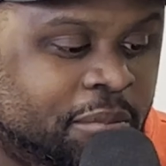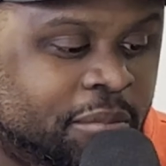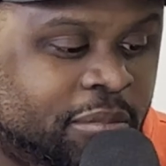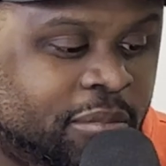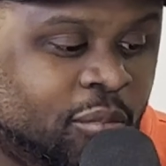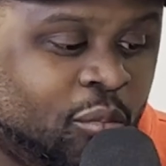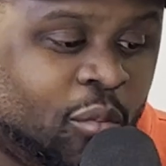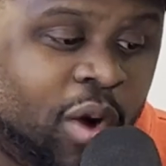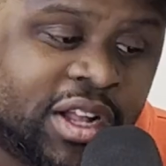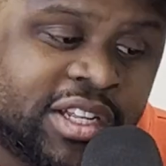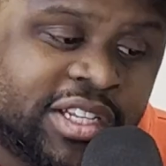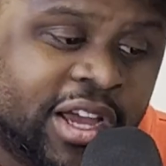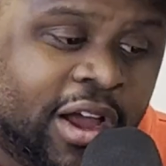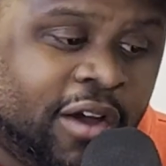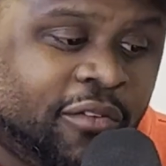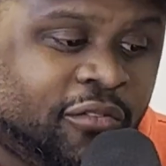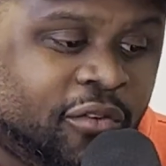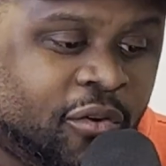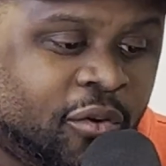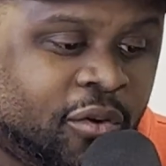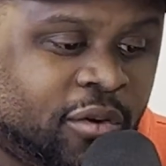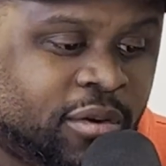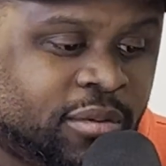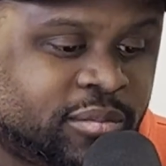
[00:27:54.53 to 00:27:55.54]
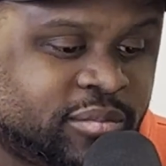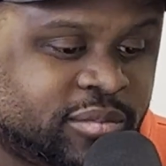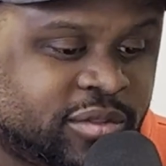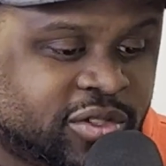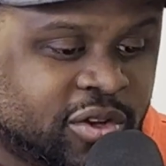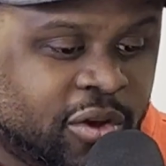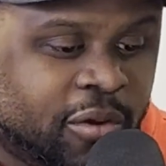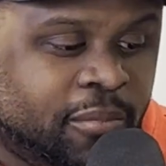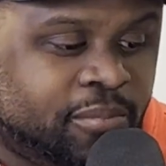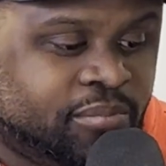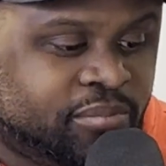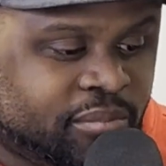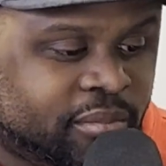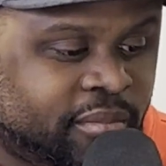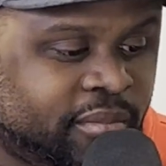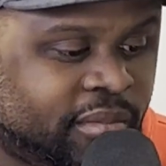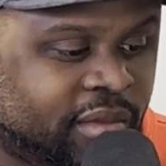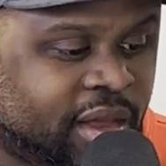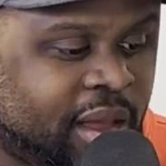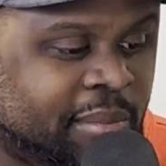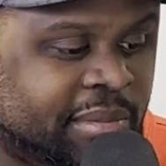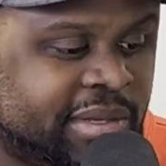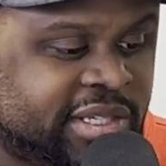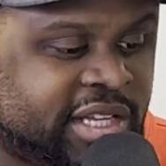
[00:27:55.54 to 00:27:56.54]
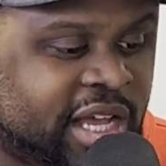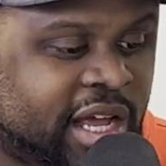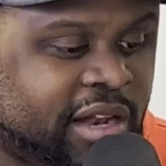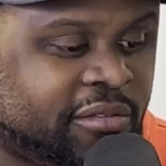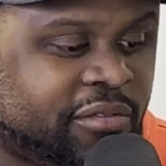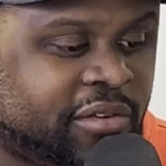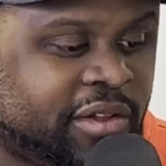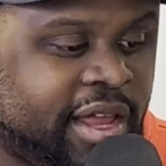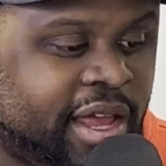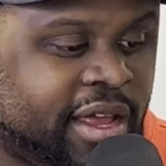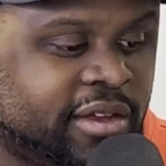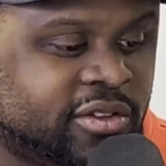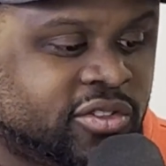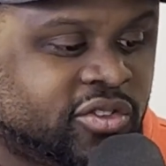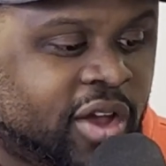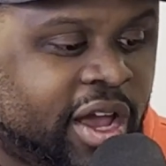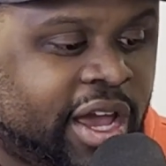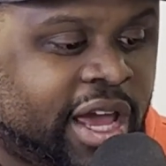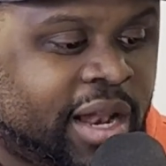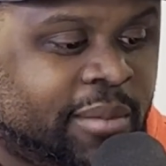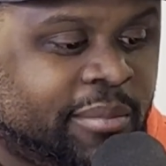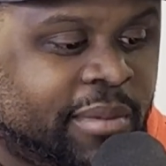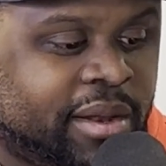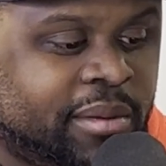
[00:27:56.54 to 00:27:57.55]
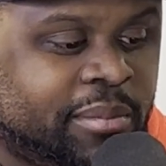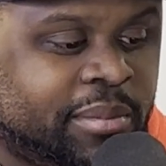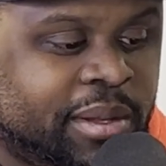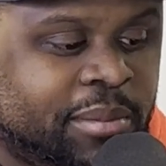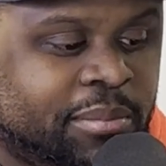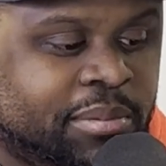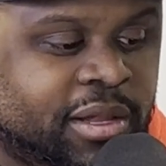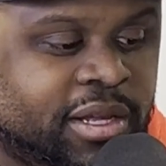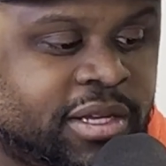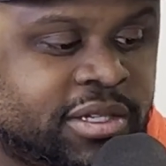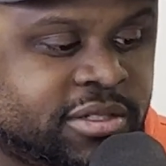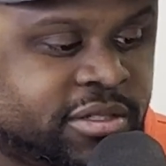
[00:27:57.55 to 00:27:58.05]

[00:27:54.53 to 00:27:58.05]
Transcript: Watch out for him. So I'm excited for that. So I got him at a B plus.